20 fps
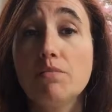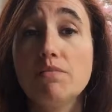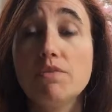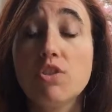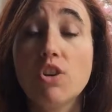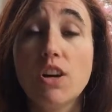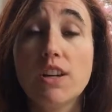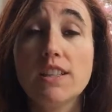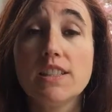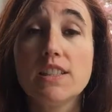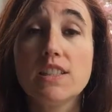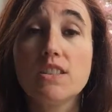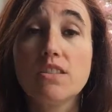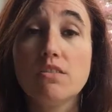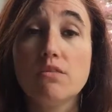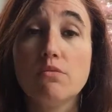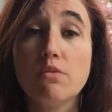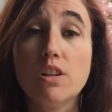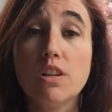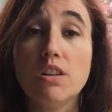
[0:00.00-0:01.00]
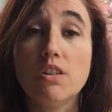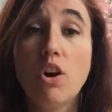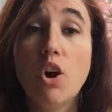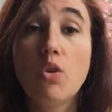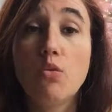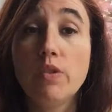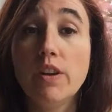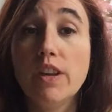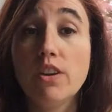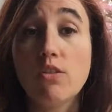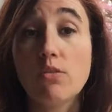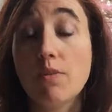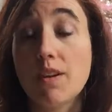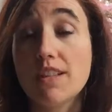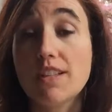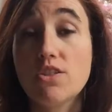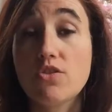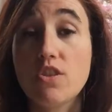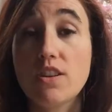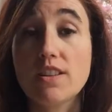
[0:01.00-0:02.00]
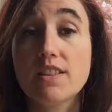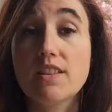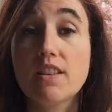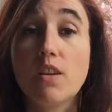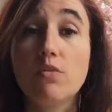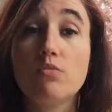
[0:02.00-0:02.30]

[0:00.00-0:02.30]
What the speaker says: trying to hone in on my strengths and